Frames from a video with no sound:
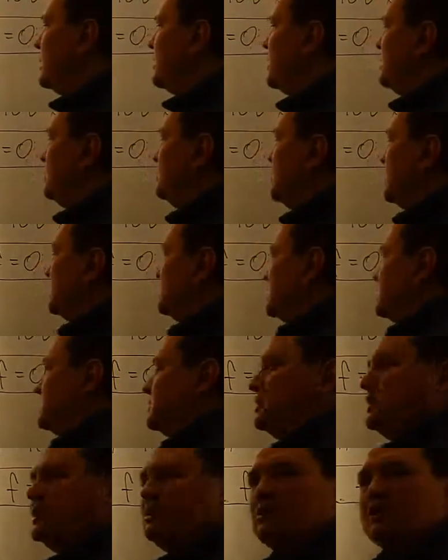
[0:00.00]

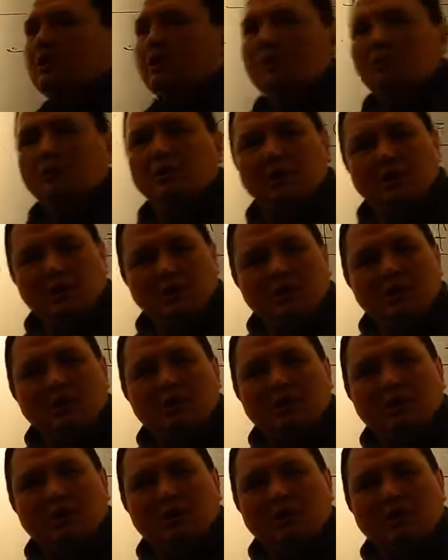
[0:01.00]
immediately know
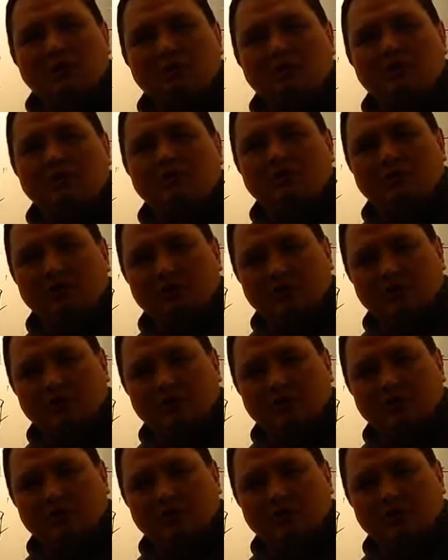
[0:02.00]
the